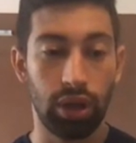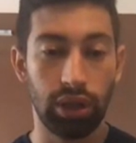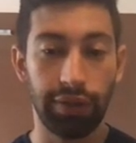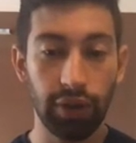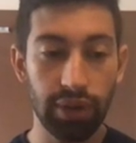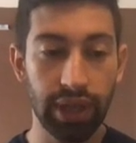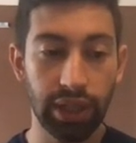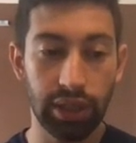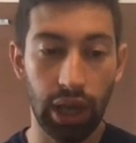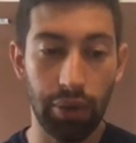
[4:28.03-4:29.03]
the first
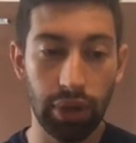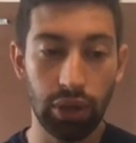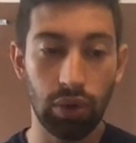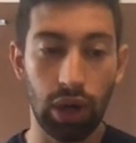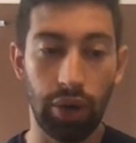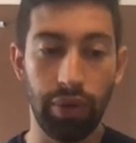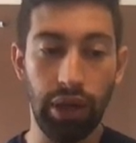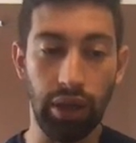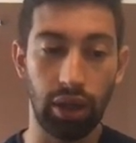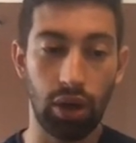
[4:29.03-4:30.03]
thing that I will do, I
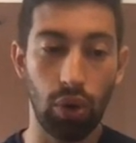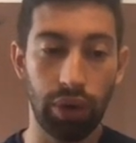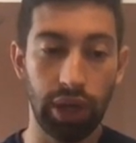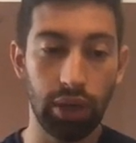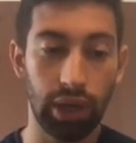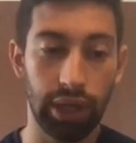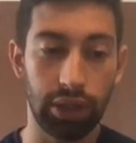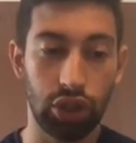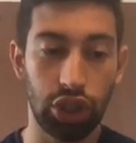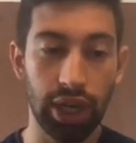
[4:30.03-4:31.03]
will go here
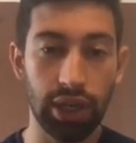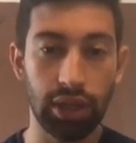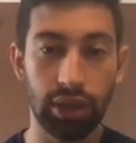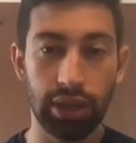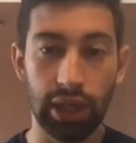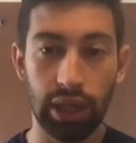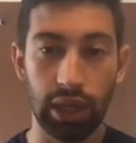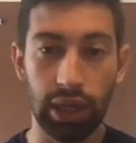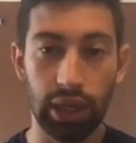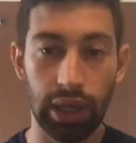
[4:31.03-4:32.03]
and check the
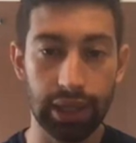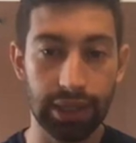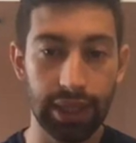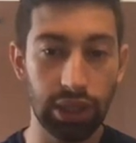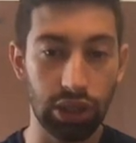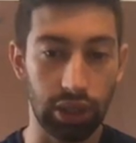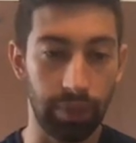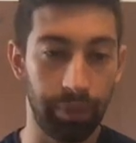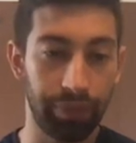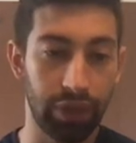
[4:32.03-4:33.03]
uh,
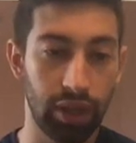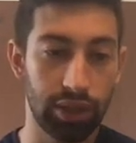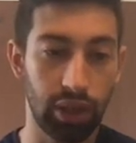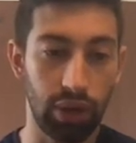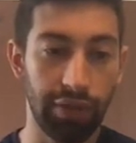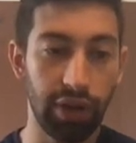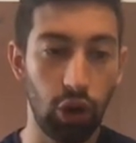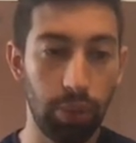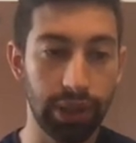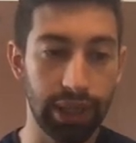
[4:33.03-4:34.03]
extension. So if I
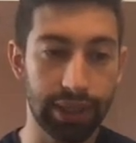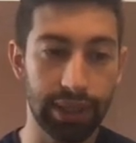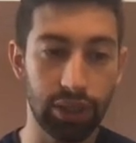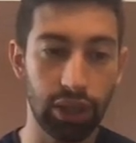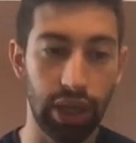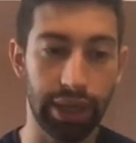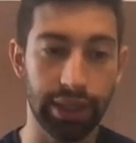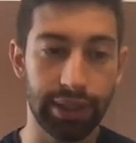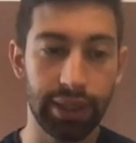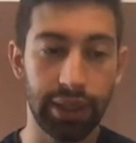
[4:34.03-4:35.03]
open the extension, I
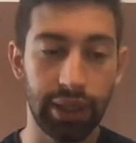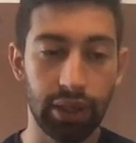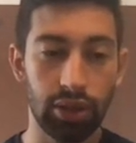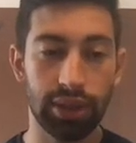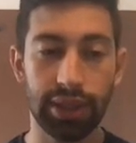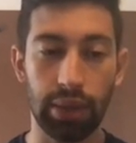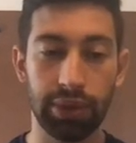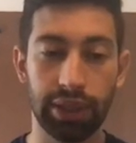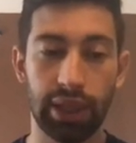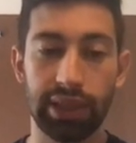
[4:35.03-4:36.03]
can see here some
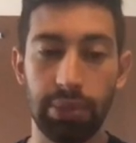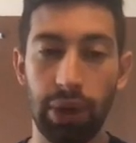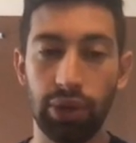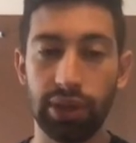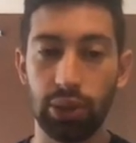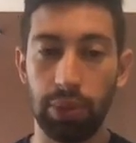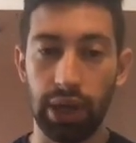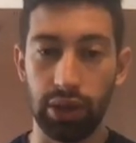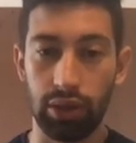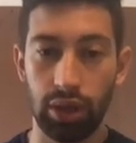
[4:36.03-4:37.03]
details about the supplier.